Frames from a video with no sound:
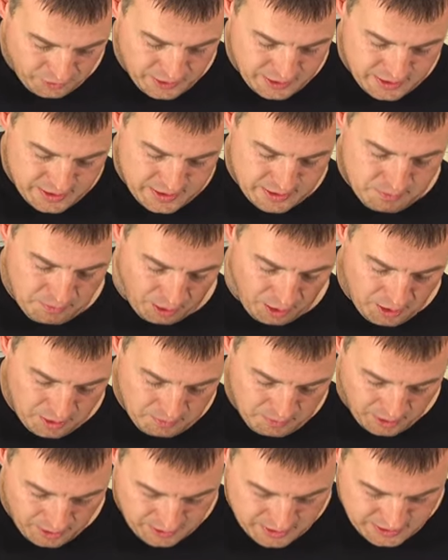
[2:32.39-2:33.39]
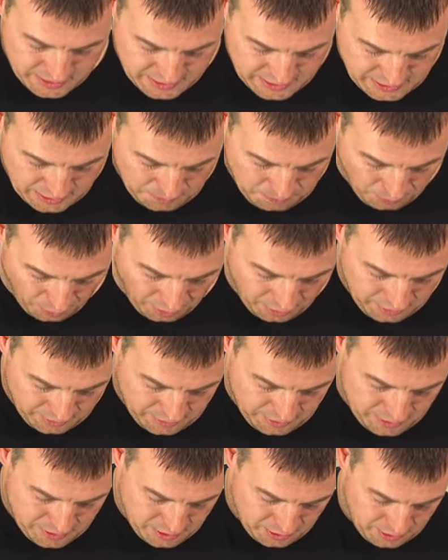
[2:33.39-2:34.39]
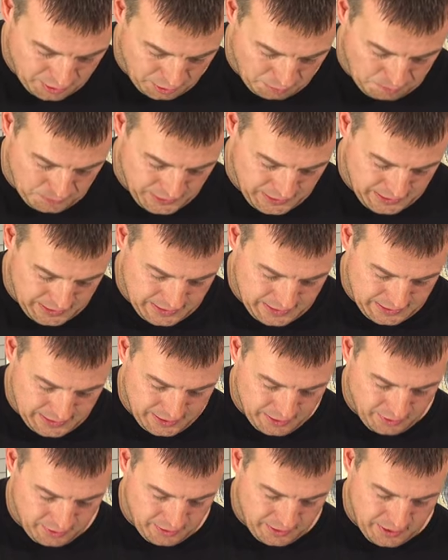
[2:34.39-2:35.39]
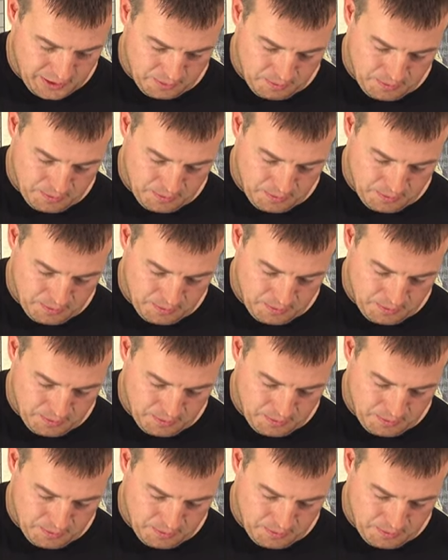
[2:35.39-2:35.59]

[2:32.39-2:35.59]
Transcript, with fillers: this Marlin Model 60 apart, there's a little pin here in the